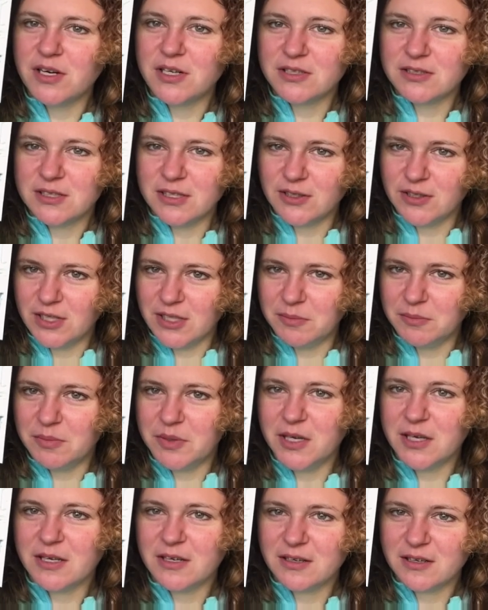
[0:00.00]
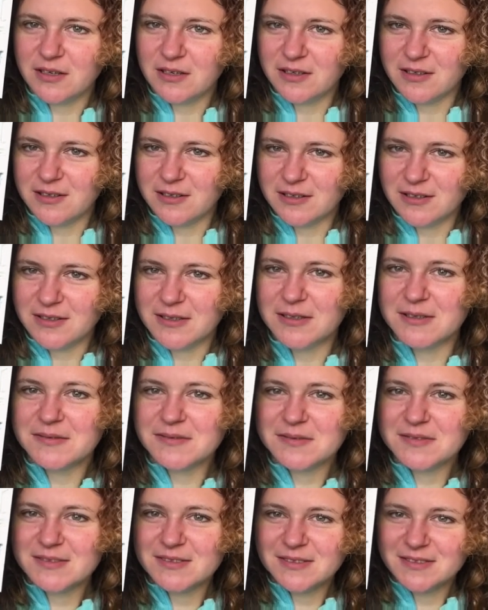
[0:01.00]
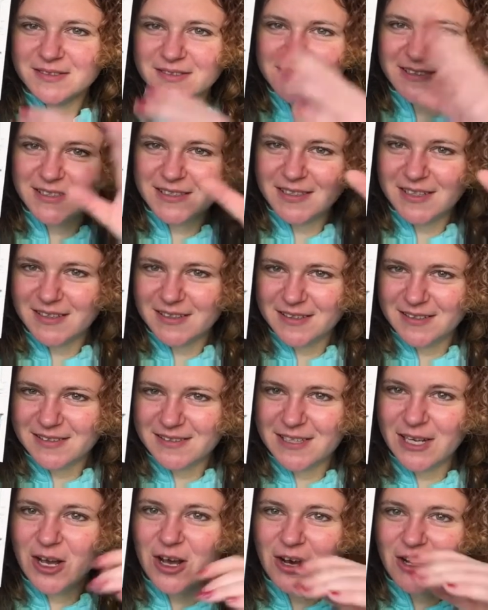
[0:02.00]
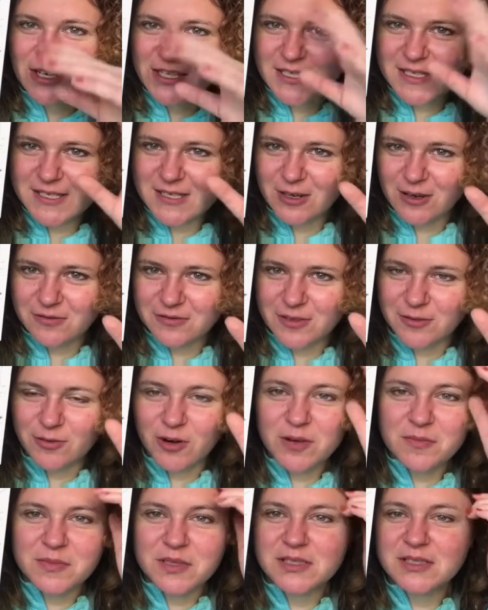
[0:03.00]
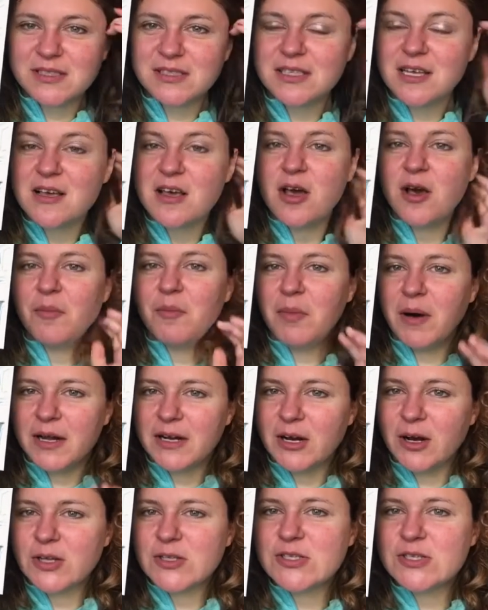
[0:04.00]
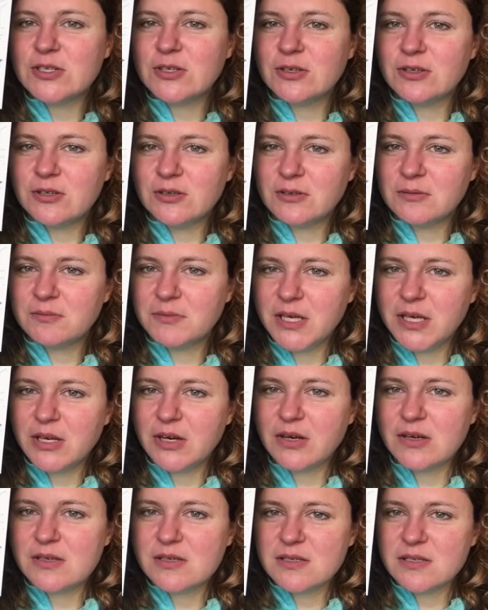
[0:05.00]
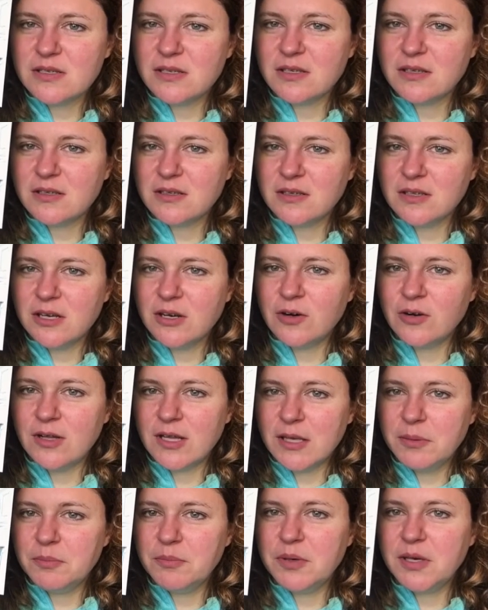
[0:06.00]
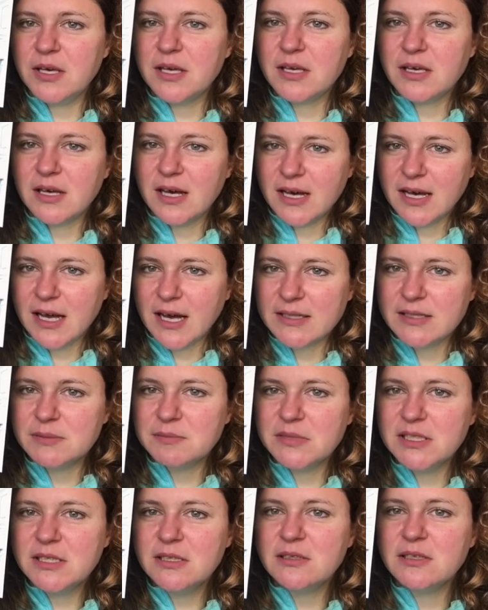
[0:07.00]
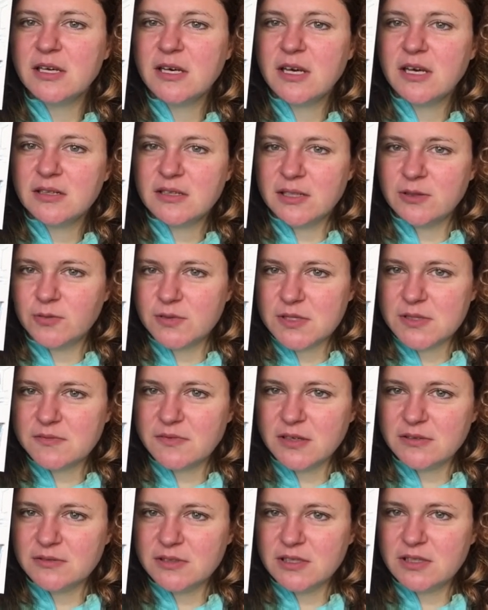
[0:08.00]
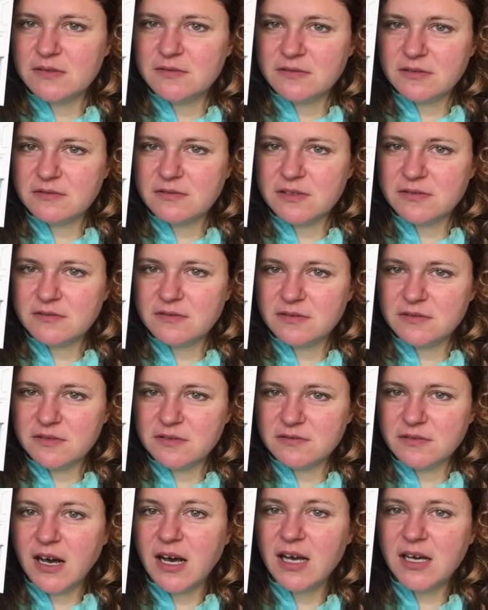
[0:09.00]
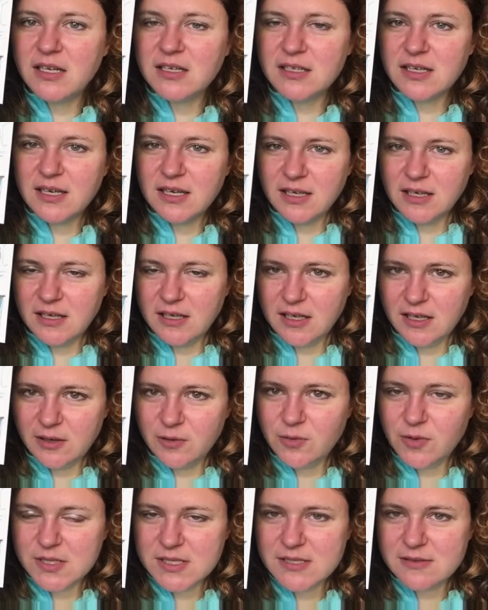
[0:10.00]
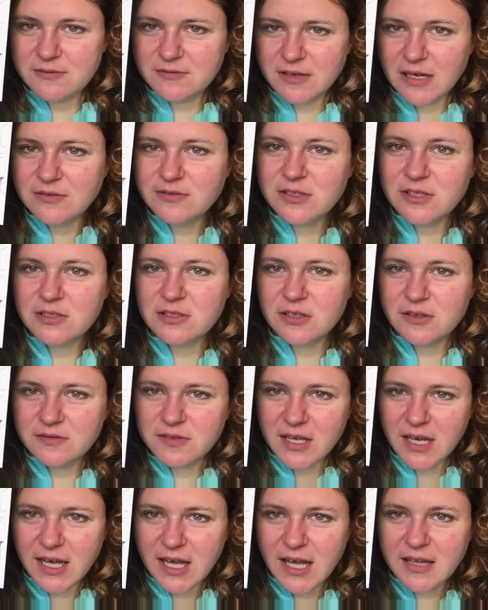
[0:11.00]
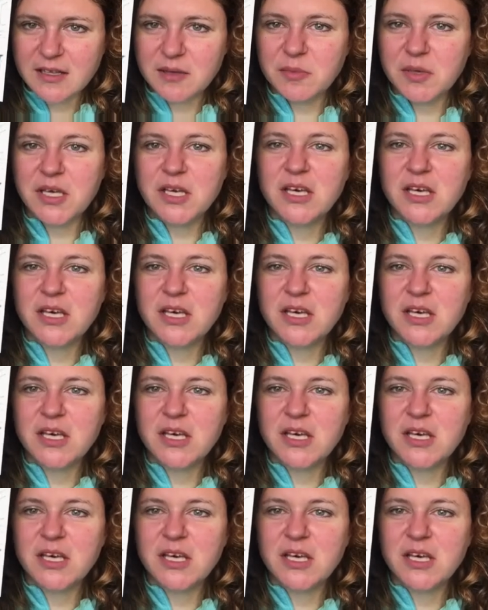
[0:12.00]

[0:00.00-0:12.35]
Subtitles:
the Olympic, the gods of the Romans, but also because the Olympic Academy that was founded in 1555, he was a founder of the academy,